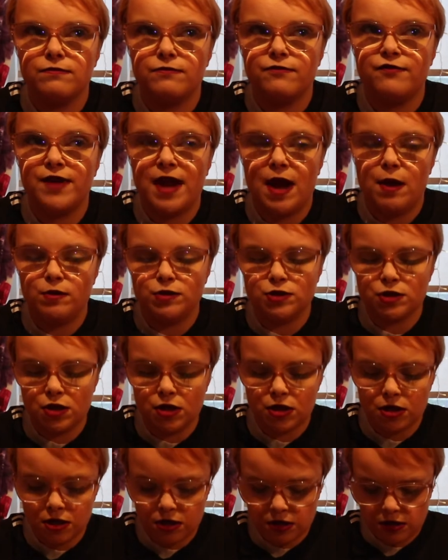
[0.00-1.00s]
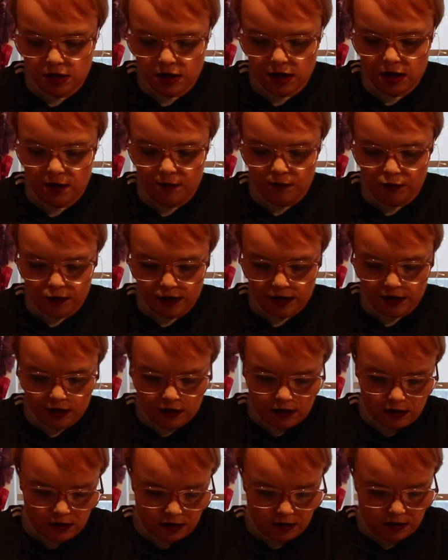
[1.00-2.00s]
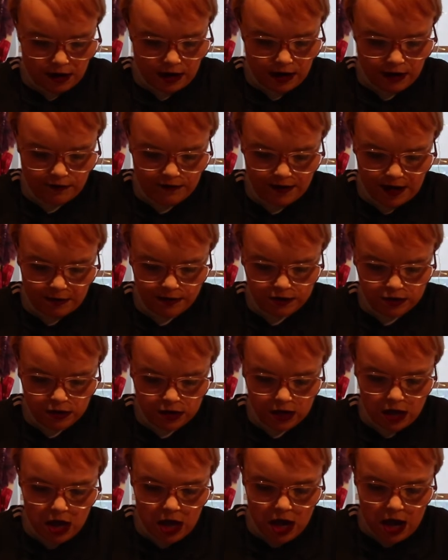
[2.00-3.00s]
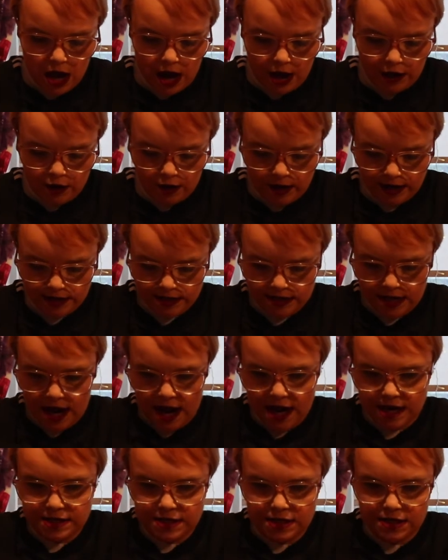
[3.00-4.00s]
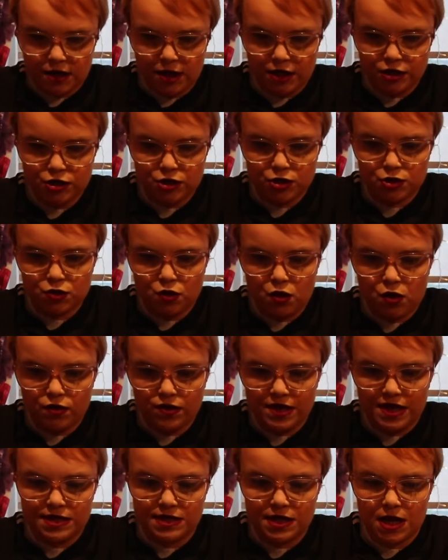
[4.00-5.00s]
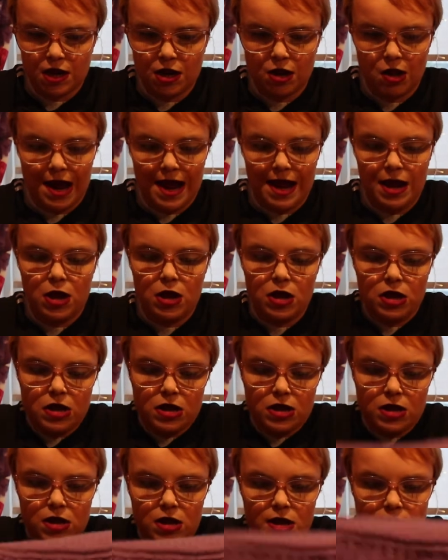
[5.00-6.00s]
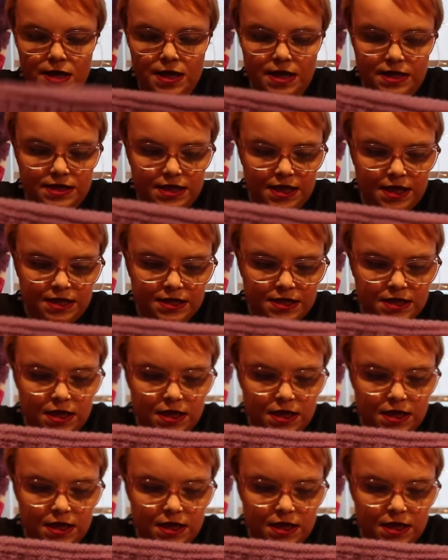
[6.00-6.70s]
flowers on, embroidered lilac flowers on. And I said that I just got this lilac knitted,